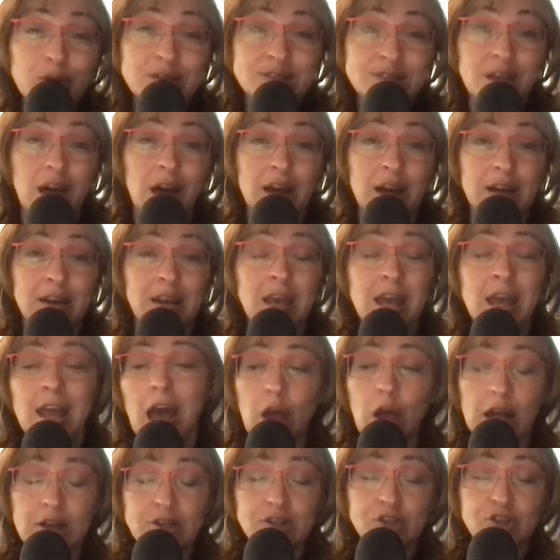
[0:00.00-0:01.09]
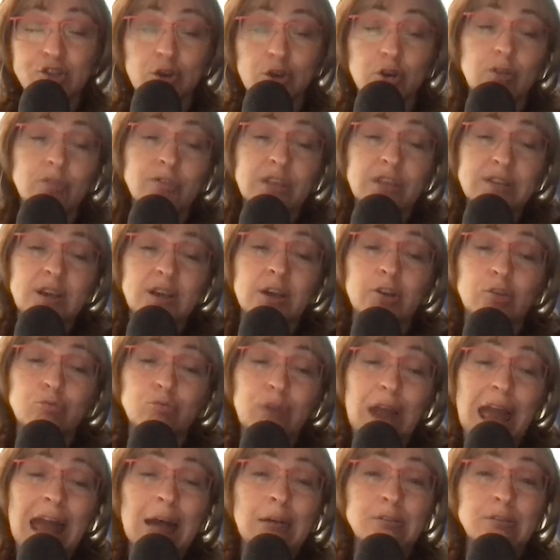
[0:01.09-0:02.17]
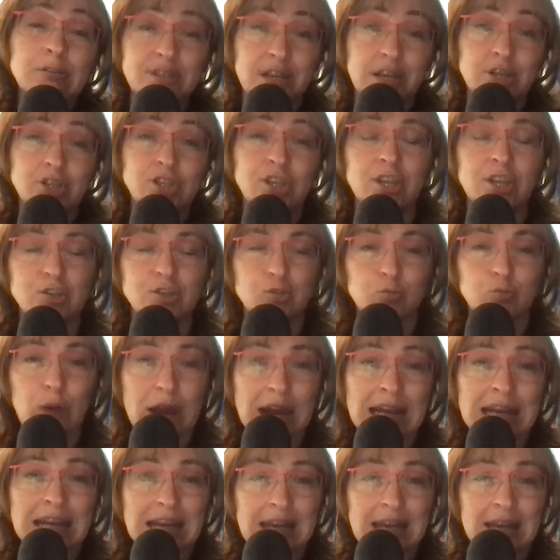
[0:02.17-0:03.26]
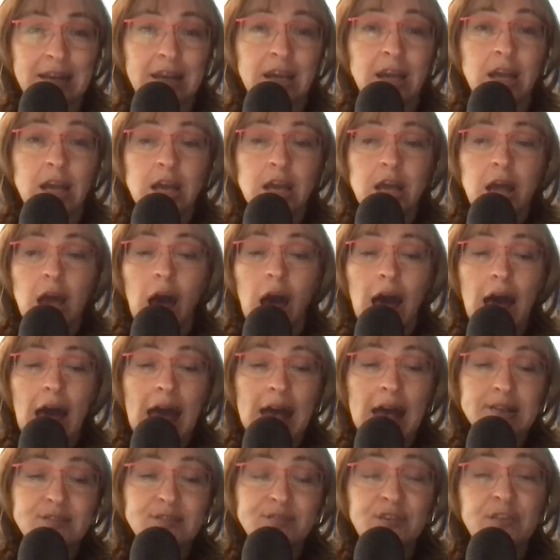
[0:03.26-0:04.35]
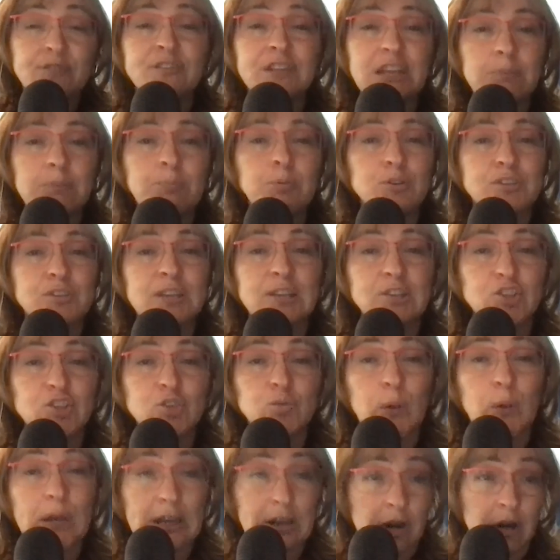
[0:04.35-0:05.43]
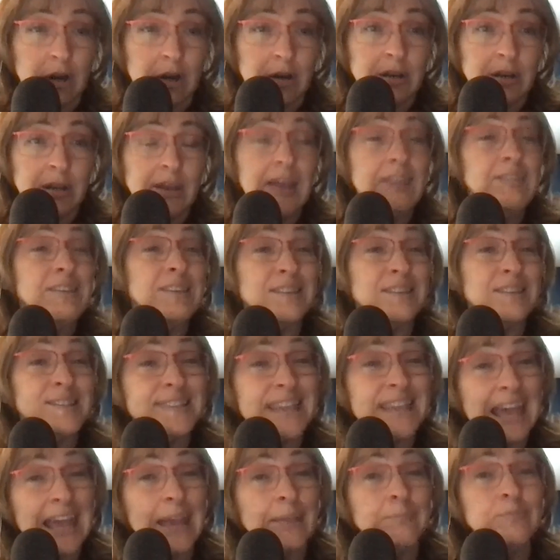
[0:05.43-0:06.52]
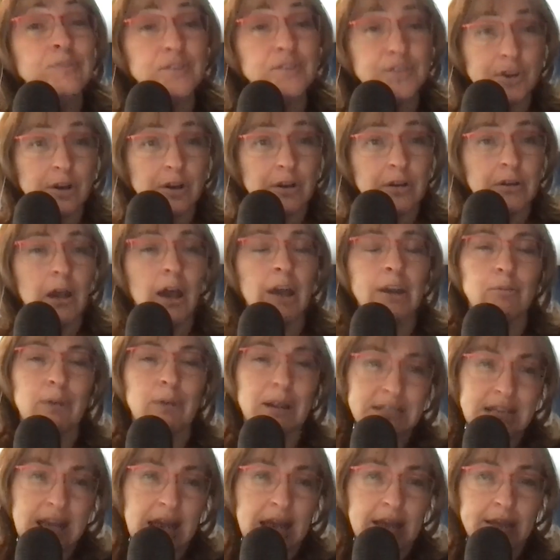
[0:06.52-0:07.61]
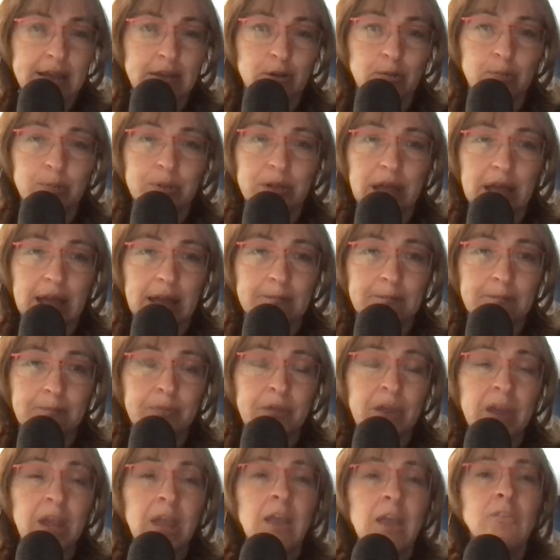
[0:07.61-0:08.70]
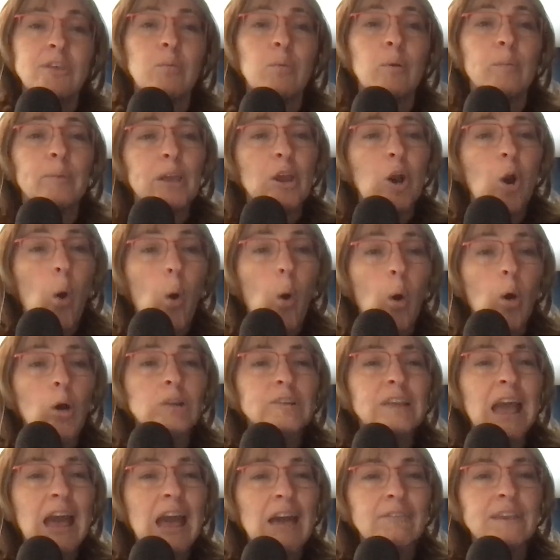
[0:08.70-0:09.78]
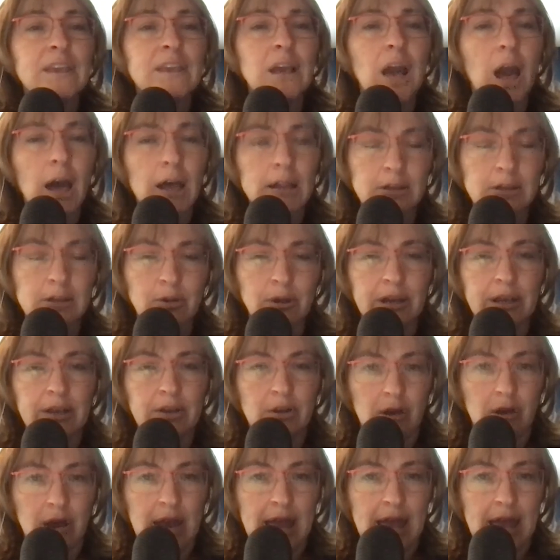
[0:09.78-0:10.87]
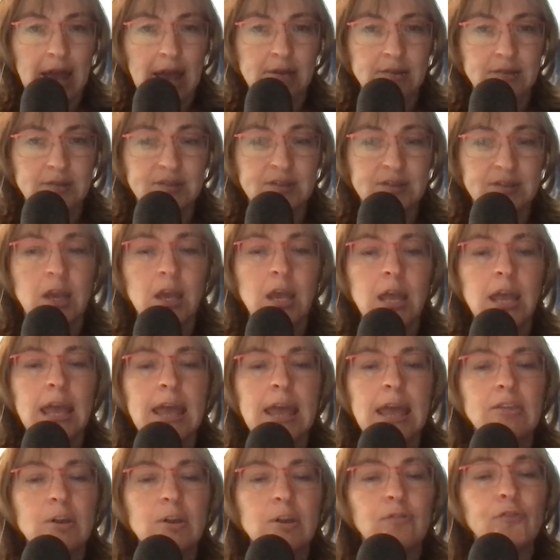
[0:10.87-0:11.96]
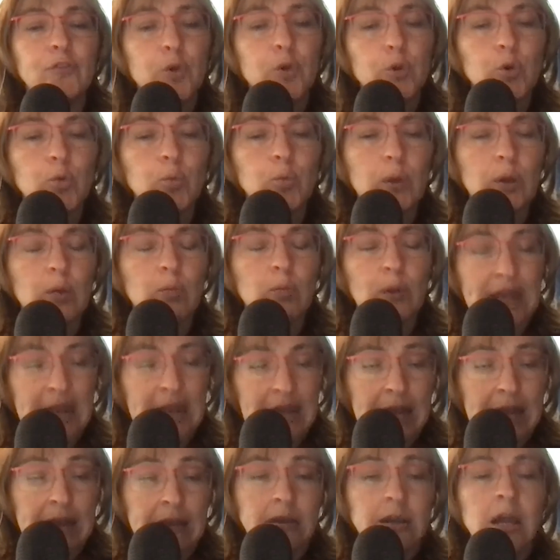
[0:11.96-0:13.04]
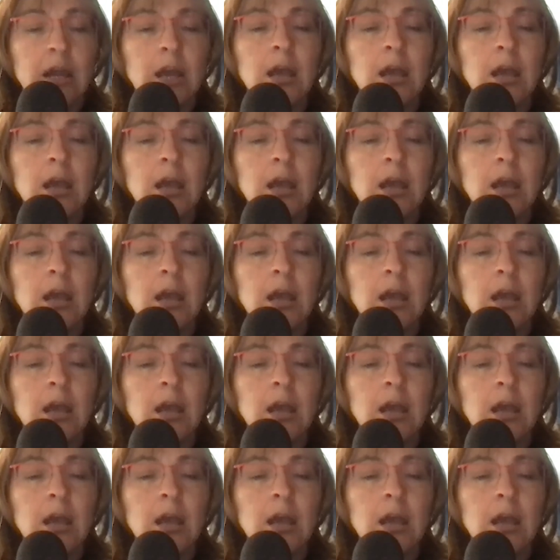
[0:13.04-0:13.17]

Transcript: is on, a dessert that is on a round dish is rated as 15% sweeter than the same dessert on a rectangular plate. That when we hold heavy cutlery in our hands, the food we eat,